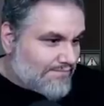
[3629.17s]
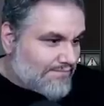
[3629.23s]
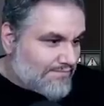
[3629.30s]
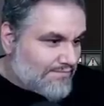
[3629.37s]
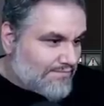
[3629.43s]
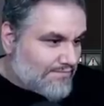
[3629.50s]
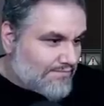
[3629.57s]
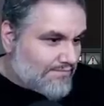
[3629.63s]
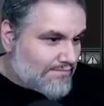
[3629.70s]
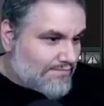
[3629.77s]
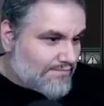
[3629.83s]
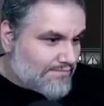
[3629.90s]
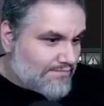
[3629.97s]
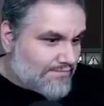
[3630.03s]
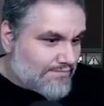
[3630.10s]
Considering I
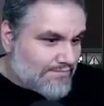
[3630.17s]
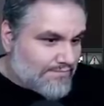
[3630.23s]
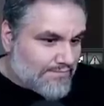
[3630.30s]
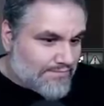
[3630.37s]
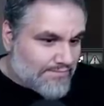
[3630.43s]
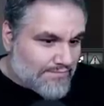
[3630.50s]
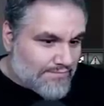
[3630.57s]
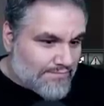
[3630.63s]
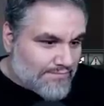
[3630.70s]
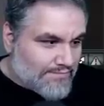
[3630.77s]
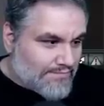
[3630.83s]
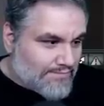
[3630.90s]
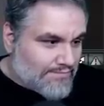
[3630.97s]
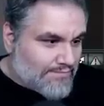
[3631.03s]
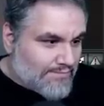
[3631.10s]
don't get played at the
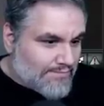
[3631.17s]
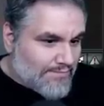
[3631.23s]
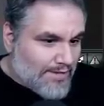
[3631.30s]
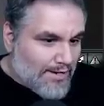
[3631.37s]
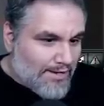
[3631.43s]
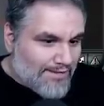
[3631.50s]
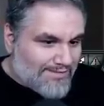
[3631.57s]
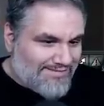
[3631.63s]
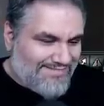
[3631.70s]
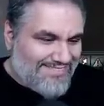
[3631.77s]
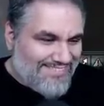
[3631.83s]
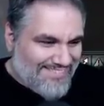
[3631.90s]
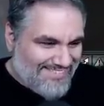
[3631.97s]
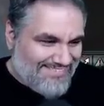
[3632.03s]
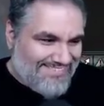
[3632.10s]
play. Don't get
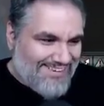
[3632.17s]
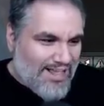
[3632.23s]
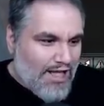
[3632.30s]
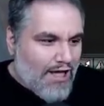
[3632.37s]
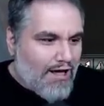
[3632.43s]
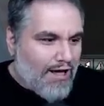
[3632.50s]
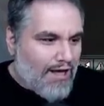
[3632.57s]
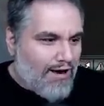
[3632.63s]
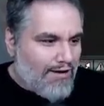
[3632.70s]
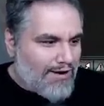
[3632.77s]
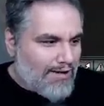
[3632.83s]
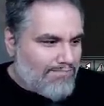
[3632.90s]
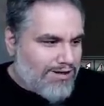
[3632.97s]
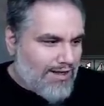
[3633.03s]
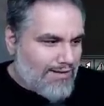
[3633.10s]
paid to play this game. I don't
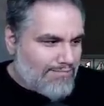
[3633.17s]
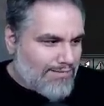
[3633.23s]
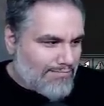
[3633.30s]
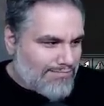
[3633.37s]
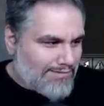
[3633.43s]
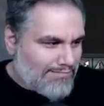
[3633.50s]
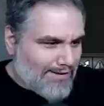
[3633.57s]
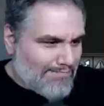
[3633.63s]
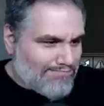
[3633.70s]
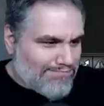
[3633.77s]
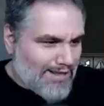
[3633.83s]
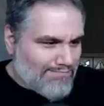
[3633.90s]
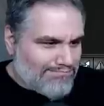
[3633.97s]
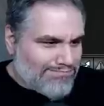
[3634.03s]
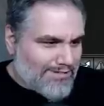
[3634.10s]
get paid.
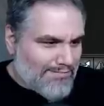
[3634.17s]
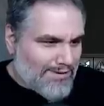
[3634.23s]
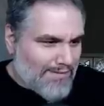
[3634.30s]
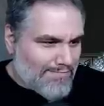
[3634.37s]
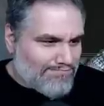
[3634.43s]
are correct.